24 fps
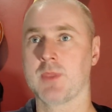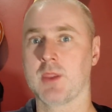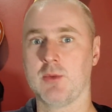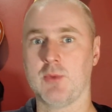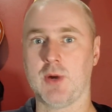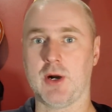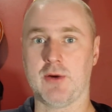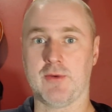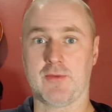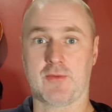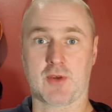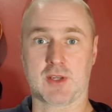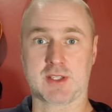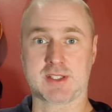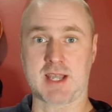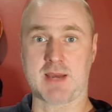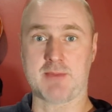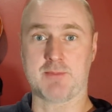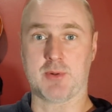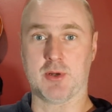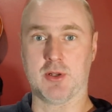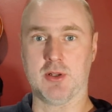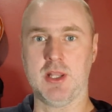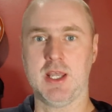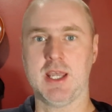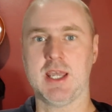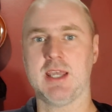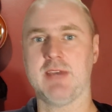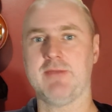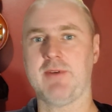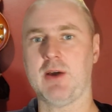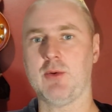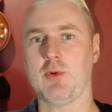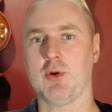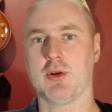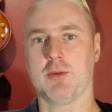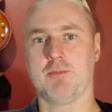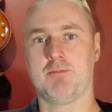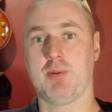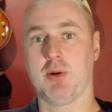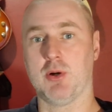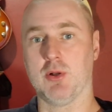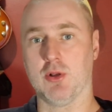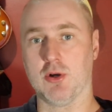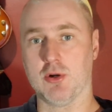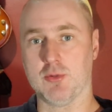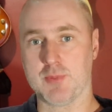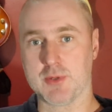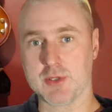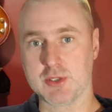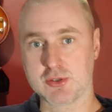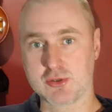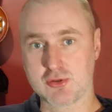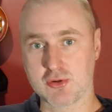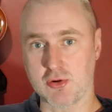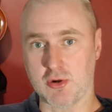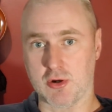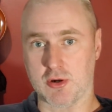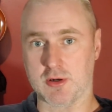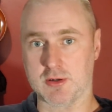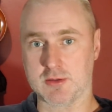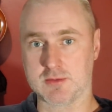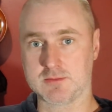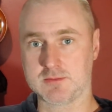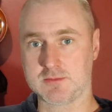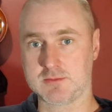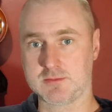Well, for example, if I want to pull open a drawer.